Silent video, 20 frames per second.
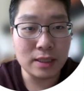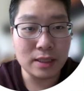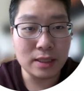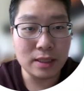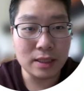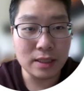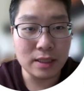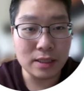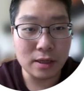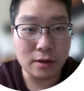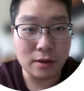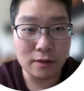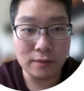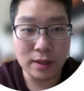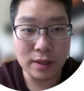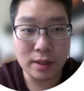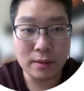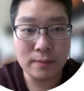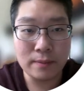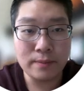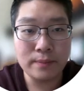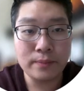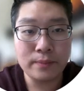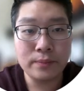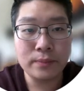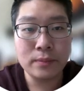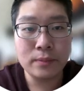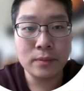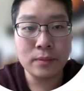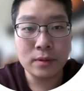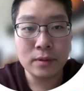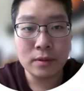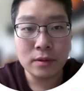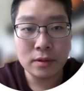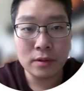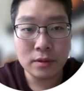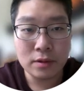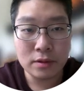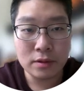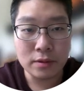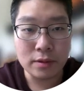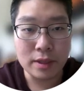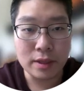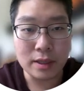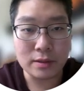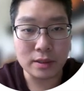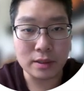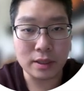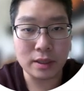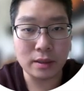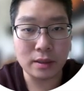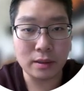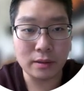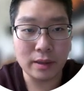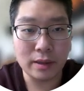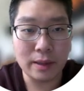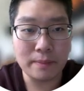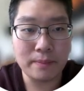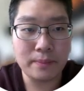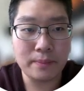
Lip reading: dissolved in 2,000 kilogram.